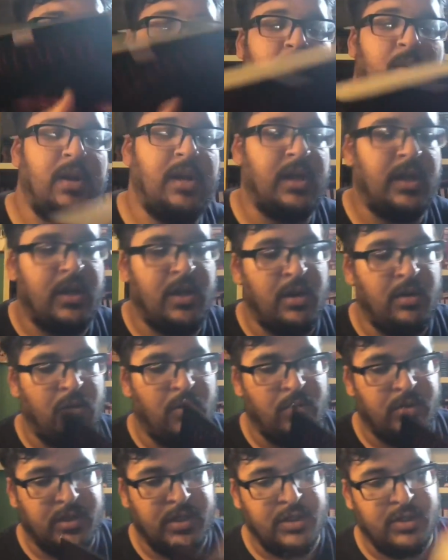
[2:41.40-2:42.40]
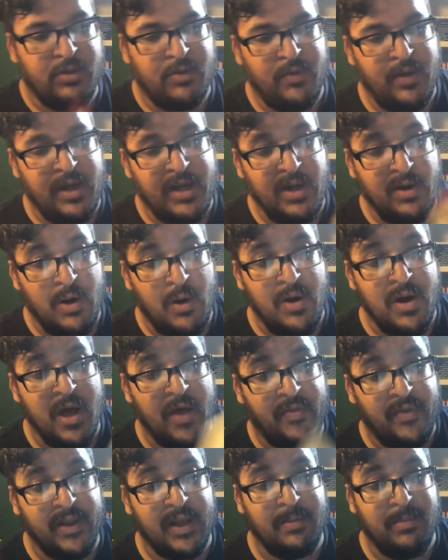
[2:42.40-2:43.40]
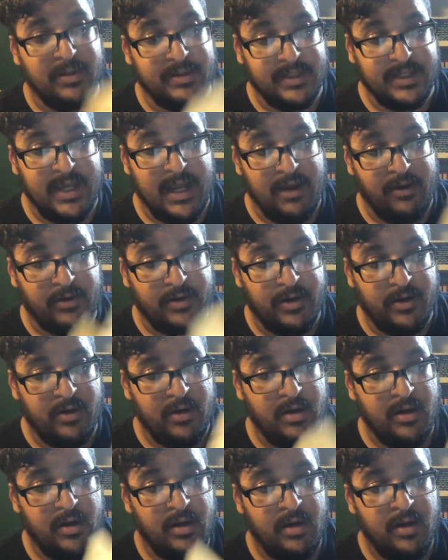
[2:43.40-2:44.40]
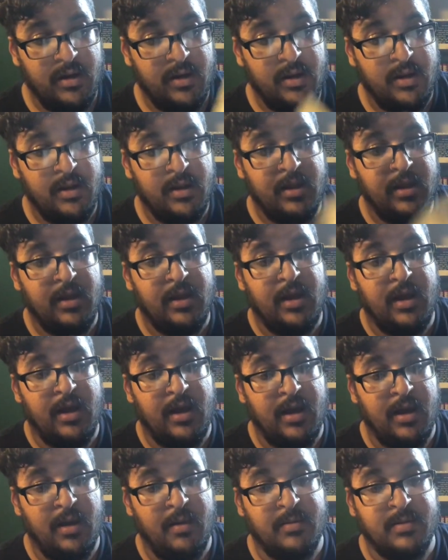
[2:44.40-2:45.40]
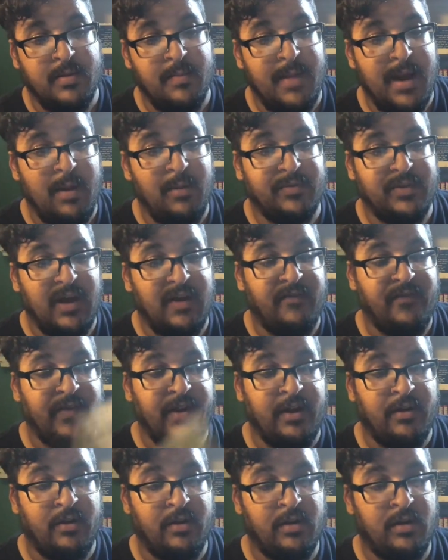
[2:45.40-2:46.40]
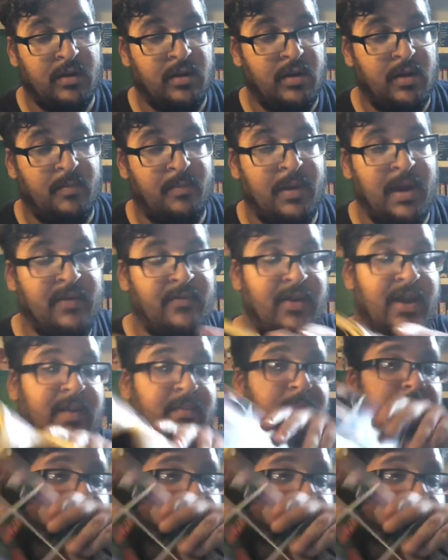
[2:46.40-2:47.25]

if you want a good origin story and you know nothing about the character, The Man Without Fear by Frank